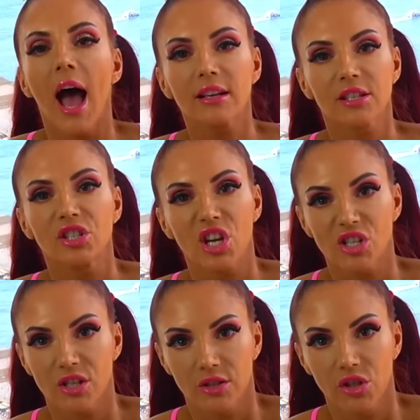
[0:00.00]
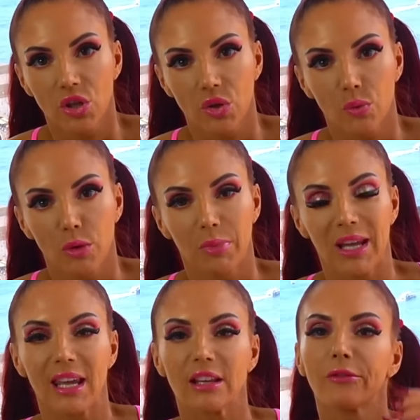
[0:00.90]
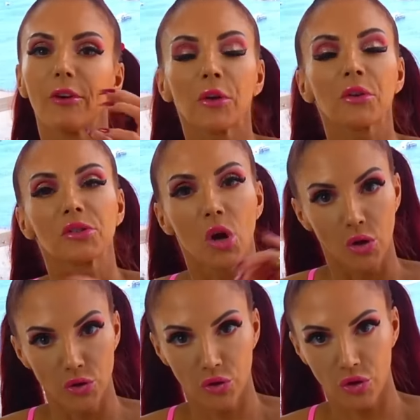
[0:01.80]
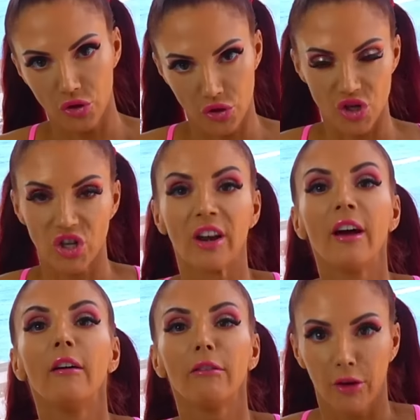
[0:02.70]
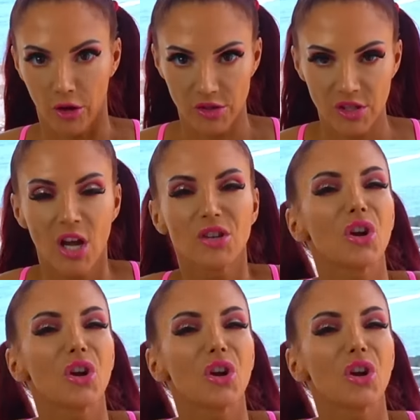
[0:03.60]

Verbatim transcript: our suggestion to you would be is focus on your nutrition first.